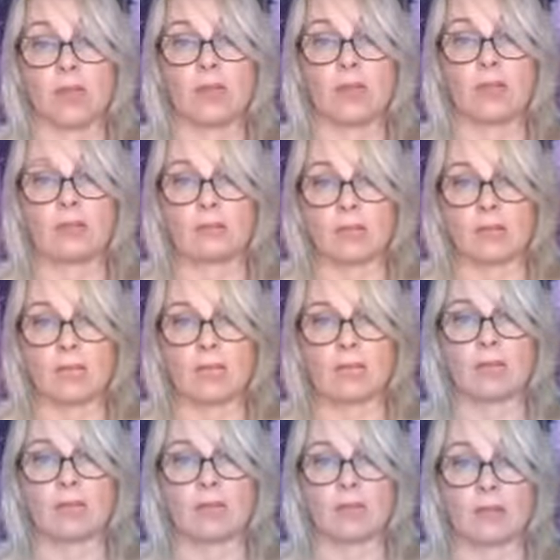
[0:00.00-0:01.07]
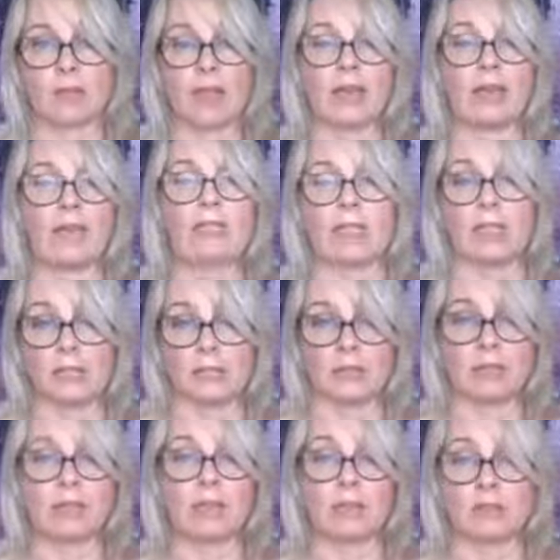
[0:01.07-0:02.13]
Like, it's
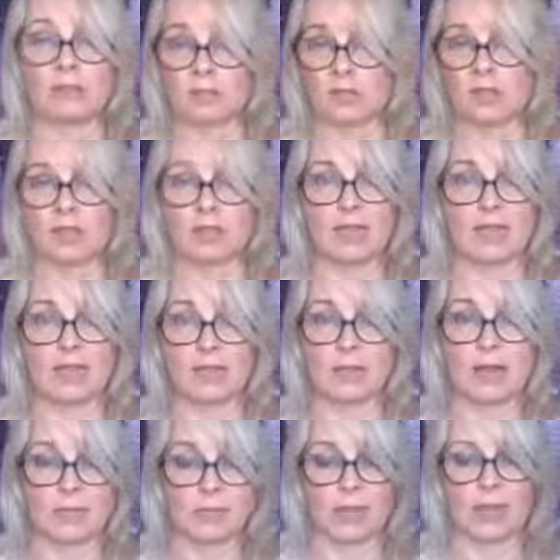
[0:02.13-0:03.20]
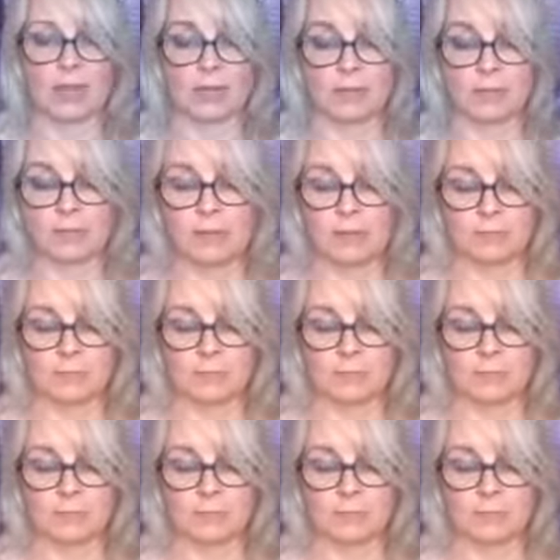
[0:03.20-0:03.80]
energy doesn't just stay static.